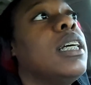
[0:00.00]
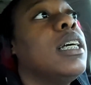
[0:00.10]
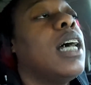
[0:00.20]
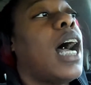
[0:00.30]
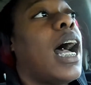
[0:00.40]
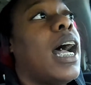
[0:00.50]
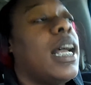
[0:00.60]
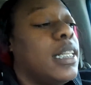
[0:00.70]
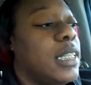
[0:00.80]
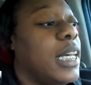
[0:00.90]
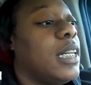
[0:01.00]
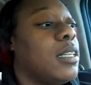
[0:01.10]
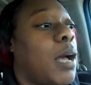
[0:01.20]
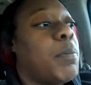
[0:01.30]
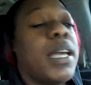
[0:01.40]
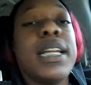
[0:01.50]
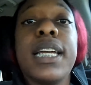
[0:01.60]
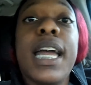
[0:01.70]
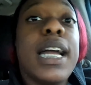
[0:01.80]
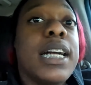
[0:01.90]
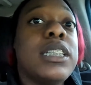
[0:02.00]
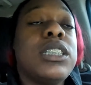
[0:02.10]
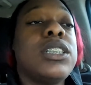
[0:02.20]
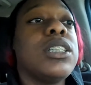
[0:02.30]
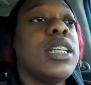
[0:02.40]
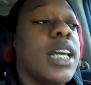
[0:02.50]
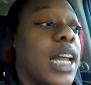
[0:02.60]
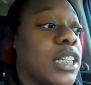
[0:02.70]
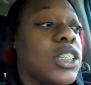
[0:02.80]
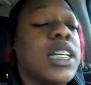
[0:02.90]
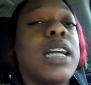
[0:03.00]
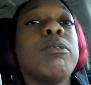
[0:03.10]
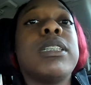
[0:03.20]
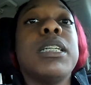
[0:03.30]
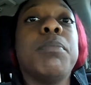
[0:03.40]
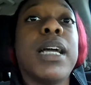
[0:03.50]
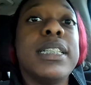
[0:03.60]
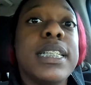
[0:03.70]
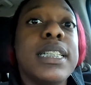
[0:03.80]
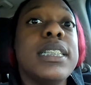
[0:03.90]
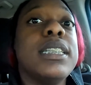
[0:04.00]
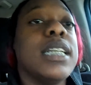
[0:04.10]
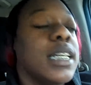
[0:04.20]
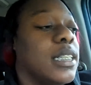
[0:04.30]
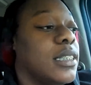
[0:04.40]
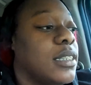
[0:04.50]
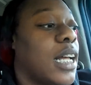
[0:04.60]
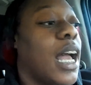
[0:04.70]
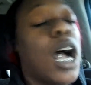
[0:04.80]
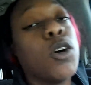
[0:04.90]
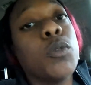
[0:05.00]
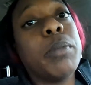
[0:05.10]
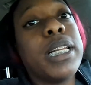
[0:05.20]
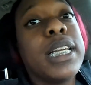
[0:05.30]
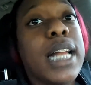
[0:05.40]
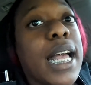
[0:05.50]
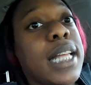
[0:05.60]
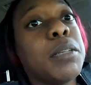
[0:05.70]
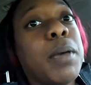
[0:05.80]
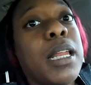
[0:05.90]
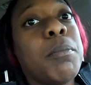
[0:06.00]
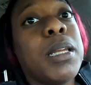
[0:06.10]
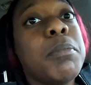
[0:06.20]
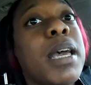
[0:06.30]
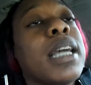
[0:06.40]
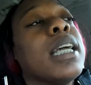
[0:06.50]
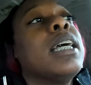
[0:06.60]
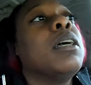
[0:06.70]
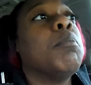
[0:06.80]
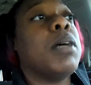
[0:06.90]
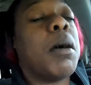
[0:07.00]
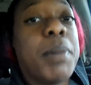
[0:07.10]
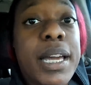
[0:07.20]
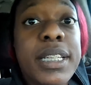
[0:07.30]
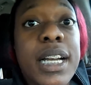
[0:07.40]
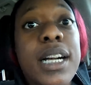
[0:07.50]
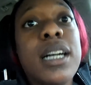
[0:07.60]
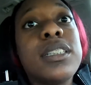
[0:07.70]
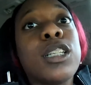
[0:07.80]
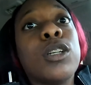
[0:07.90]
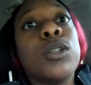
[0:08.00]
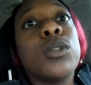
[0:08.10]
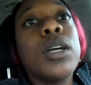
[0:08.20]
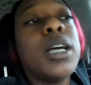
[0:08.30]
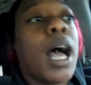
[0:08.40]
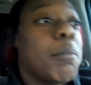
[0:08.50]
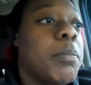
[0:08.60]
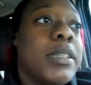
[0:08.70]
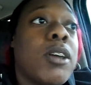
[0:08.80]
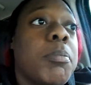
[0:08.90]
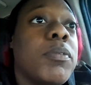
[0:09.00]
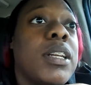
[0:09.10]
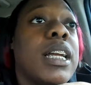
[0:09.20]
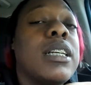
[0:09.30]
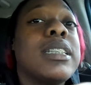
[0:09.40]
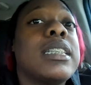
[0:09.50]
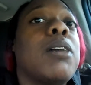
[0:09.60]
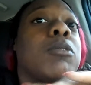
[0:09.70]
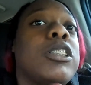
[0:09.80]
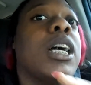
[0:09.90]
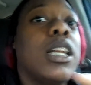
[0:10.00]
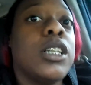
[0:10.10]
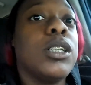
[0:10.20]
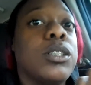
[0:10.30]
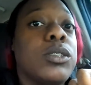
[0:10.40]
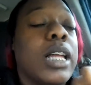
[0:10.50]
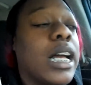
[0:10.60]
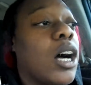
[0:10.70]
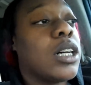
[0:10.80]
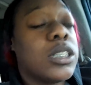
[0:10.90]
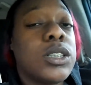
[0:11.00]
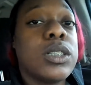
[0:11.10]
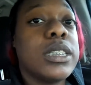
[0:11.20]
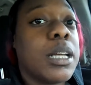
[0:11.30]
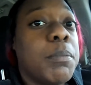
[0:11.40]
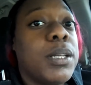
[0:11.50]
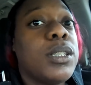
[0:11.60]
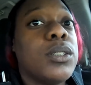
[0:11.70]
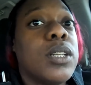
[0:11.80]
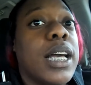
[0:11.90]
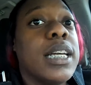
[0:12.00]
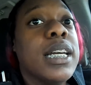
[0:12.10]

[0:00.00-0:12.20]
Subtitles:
I paid in cash, and I should have got a receipt, but I didn't, and I owed money, and I had to pay that money back. But I'm back, y'all, so I'm gonna be dropping videos because I want y'all to know, like, all the stories I've been through, like,